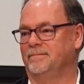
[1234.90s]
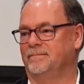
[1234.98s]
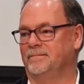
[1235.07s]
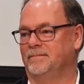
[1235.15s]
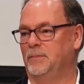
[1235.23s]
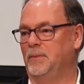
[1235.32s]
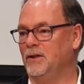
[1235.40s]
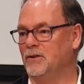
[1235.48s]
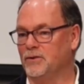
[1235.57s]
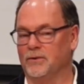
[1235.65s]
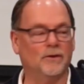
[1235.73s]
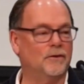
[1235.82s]
to being
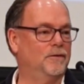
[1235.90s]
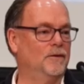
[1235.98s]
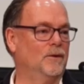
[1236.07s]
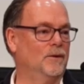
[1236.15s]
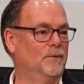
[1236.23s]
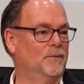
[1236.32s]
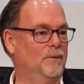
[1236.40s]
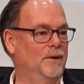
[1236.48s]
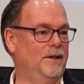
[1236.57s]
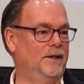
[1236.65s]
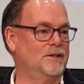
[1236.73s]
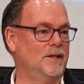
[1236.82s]
truthful with
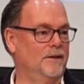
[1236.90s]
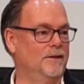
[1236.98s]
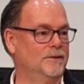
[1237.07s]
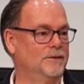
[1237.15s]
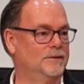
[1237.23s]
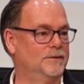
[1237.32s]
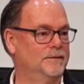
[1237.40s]
each others.